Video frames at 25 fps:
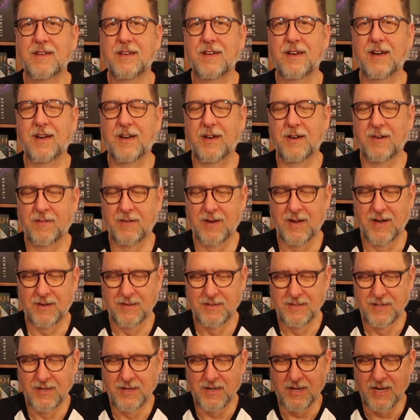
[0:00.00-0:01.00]
Oh, wow.
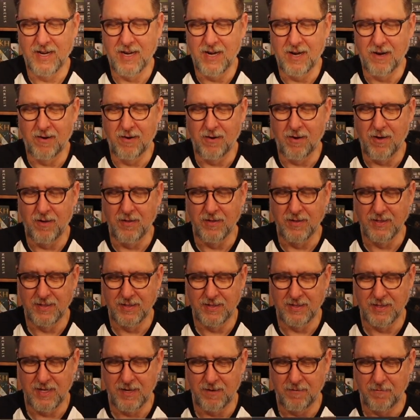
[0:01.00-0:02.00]
You can hear all the
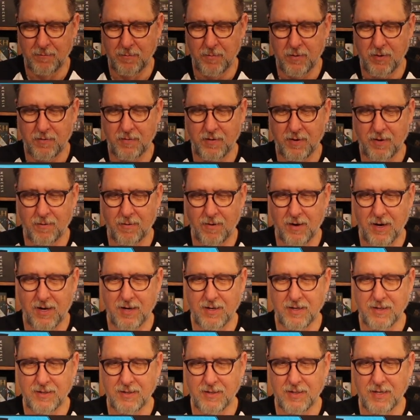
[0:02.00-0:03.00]
stuff moving
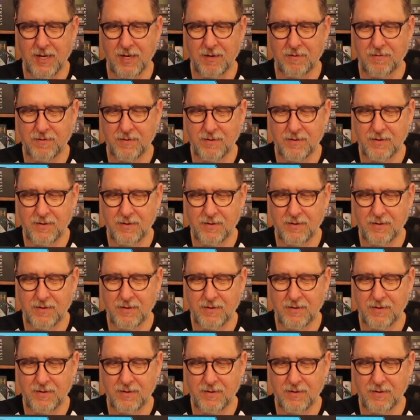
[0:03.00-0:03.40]
around and stuff.